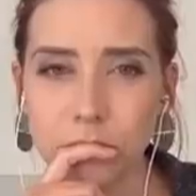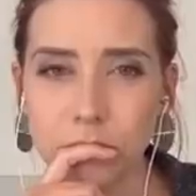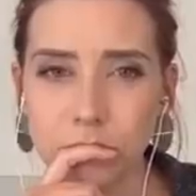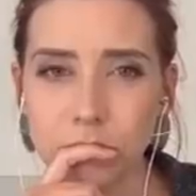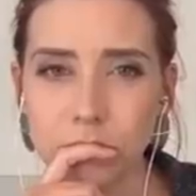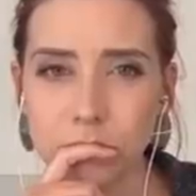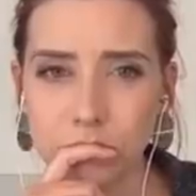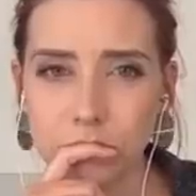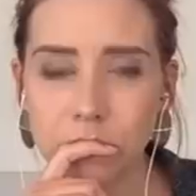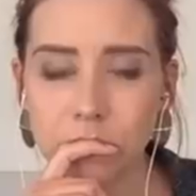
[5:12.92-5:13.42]

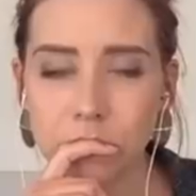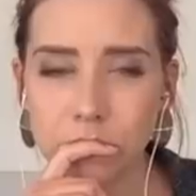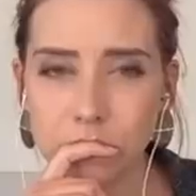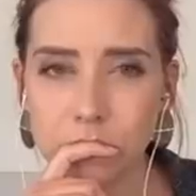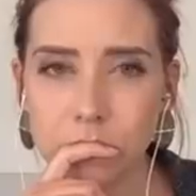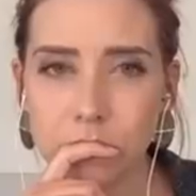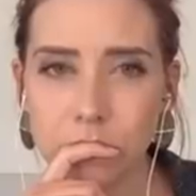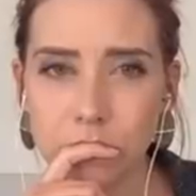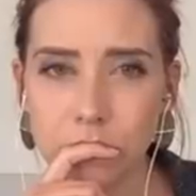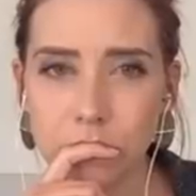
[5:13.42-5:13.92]

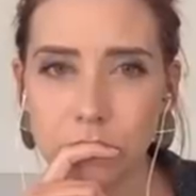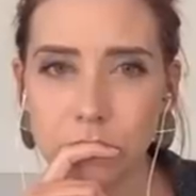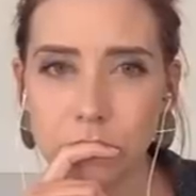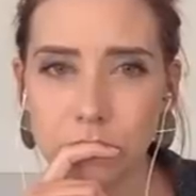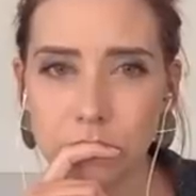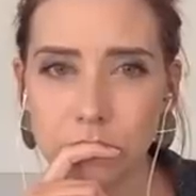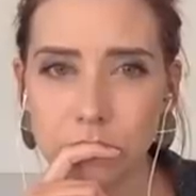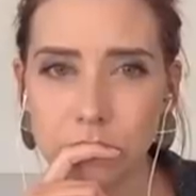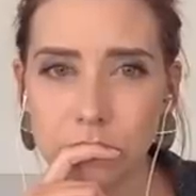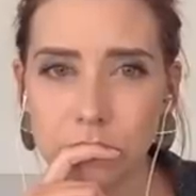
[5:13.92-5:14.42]

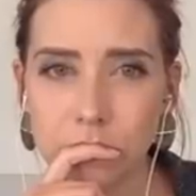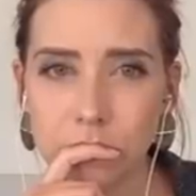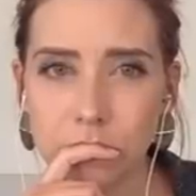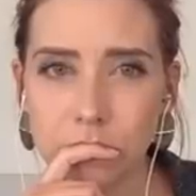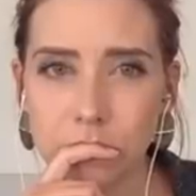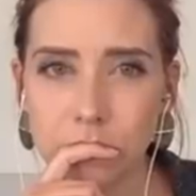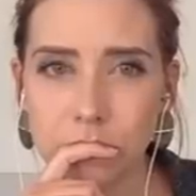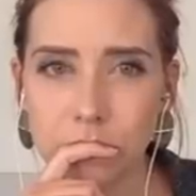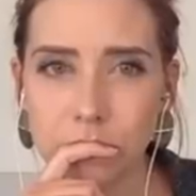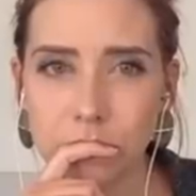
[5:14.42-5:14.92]

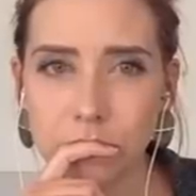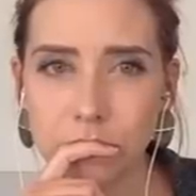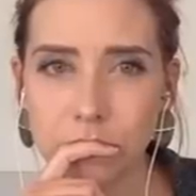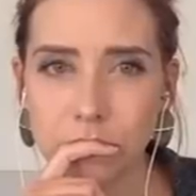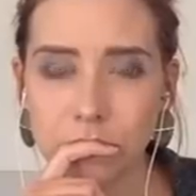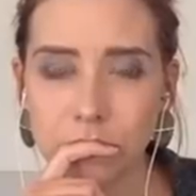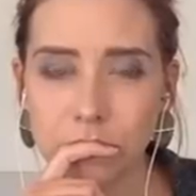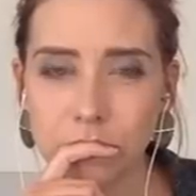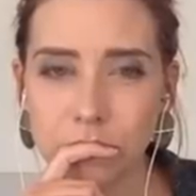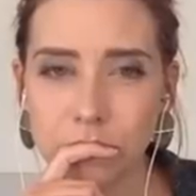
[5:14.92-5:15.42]

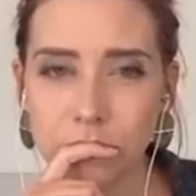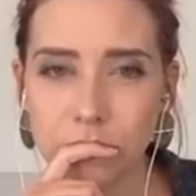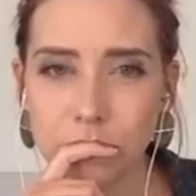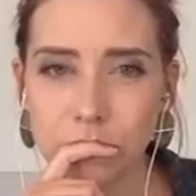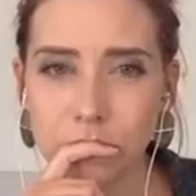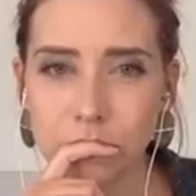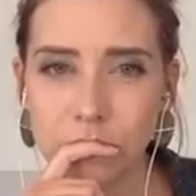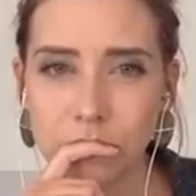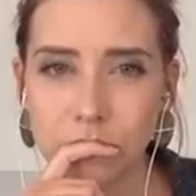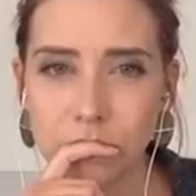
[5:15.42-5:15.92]

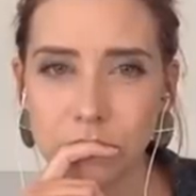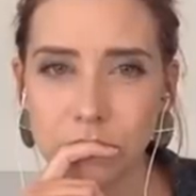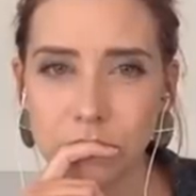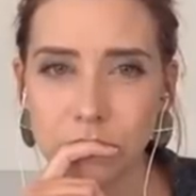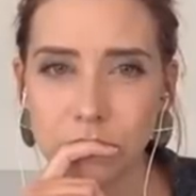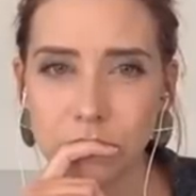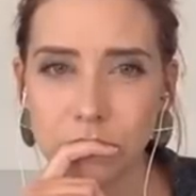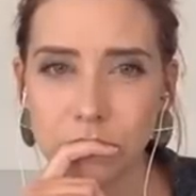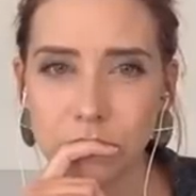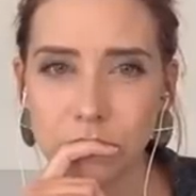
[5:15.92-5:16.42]

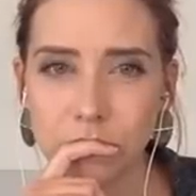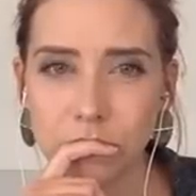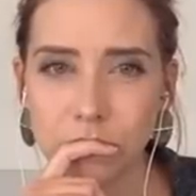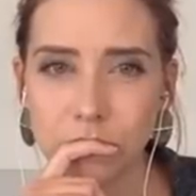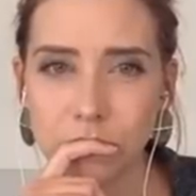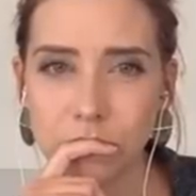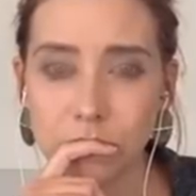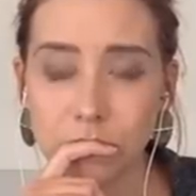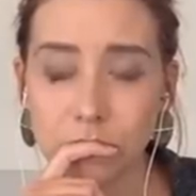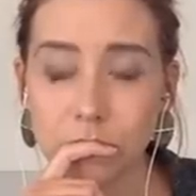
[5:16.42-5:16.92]

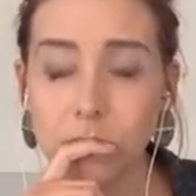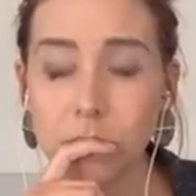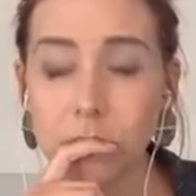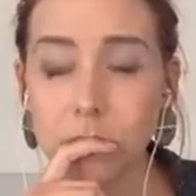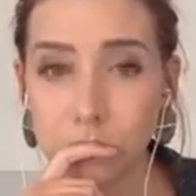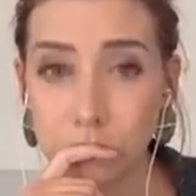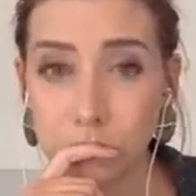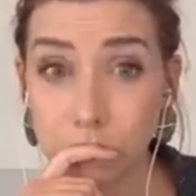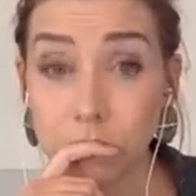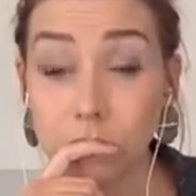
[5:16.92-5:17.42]

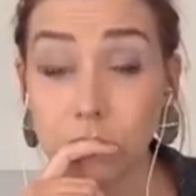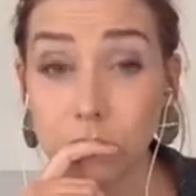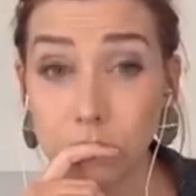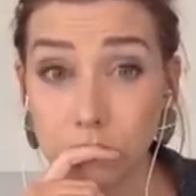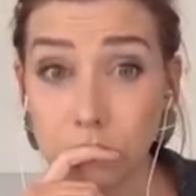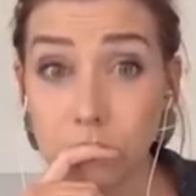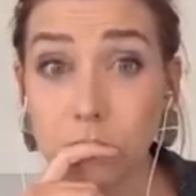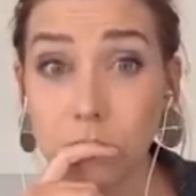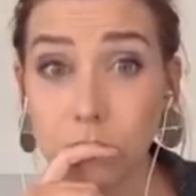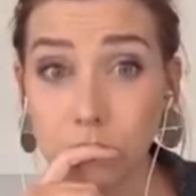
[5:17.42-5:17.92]

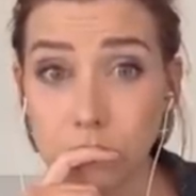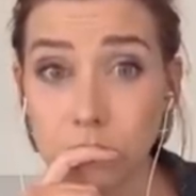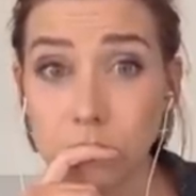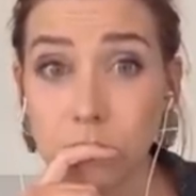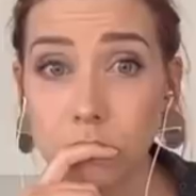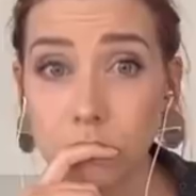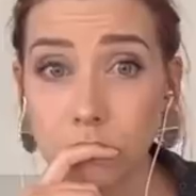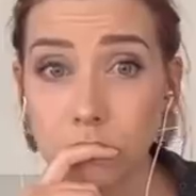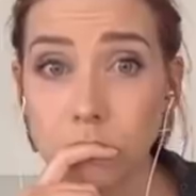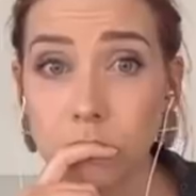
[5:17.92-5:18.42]

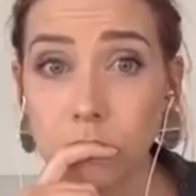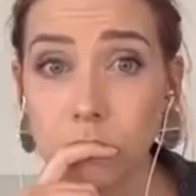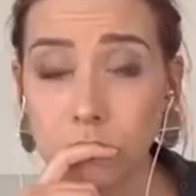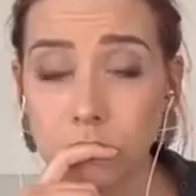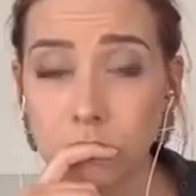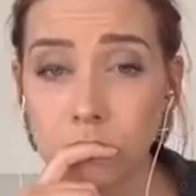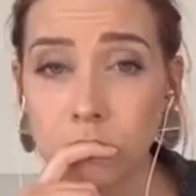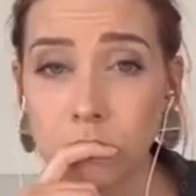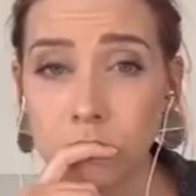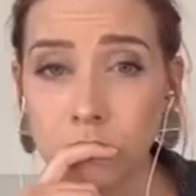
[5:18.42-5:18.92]

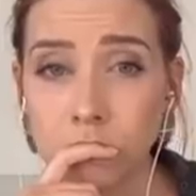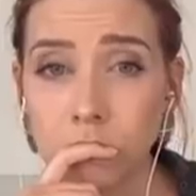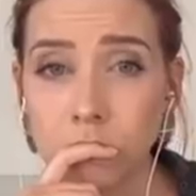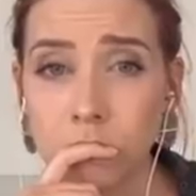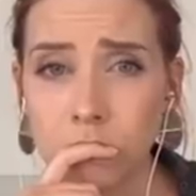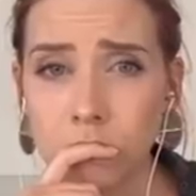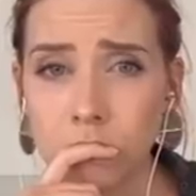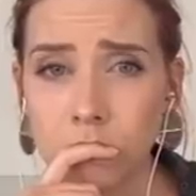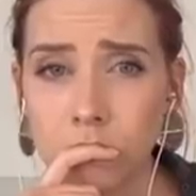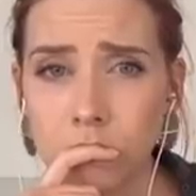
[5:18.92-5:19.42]

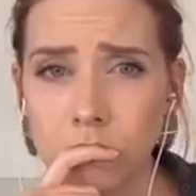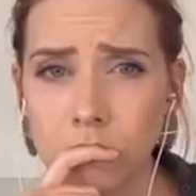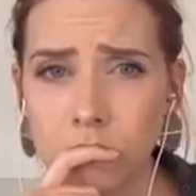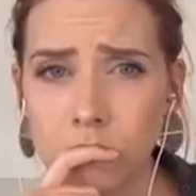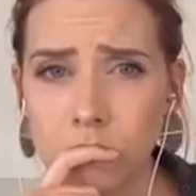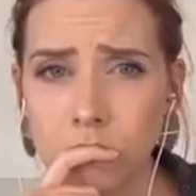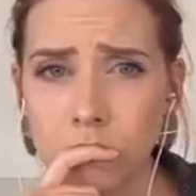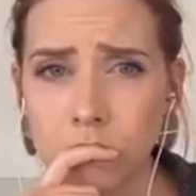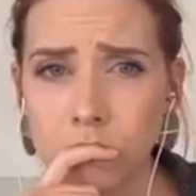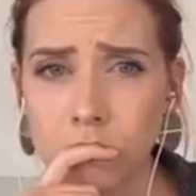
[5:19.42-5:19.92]

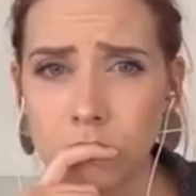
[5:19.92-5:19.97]
The person shown says nothing.